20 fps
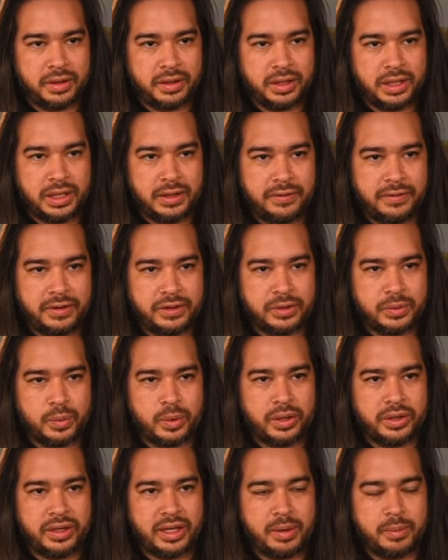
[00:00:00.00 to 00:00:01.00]
it's
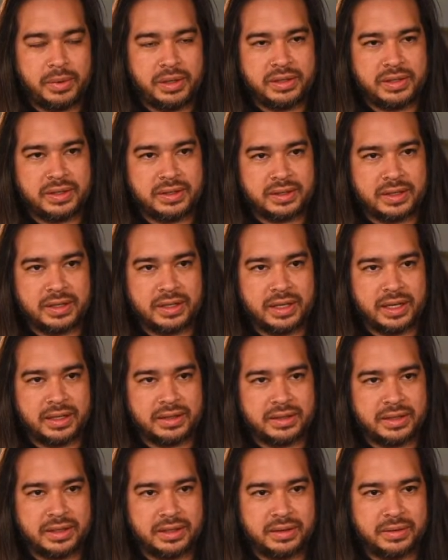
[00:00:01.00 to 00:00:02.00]
one, that means it's
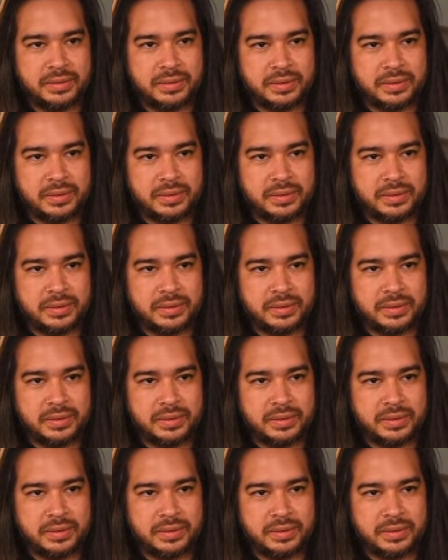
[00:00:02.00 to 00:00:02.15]
connected.